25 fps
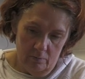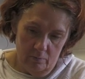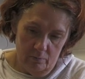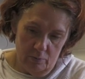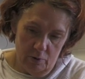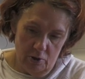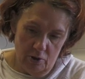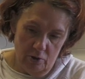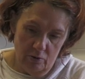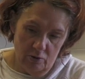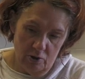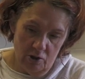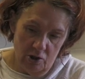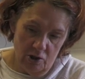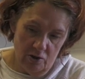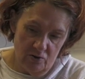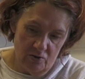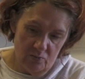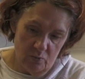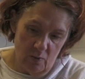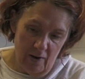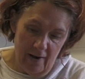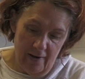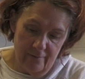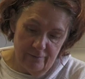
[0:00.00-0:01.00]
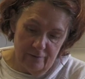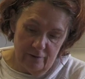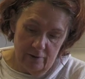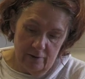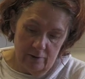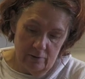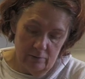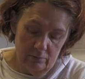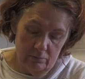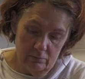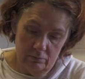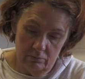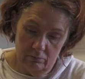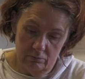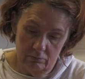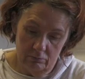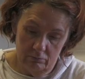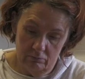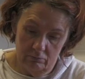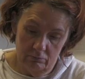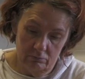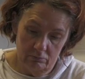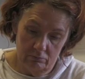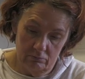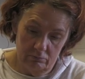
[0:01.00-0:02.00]
but you can use whatever
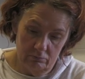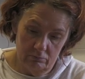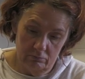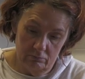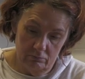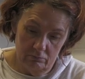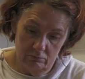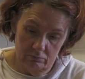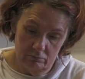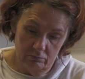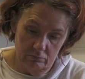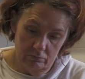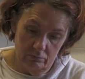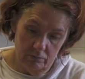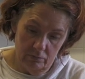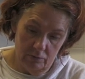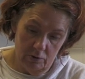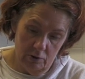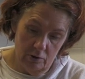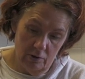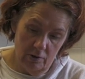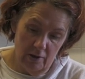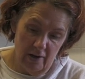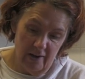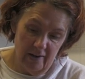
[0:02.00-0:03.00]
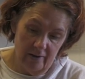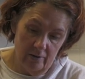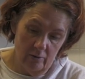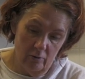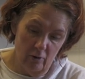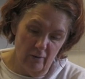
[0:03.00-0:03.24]
you like.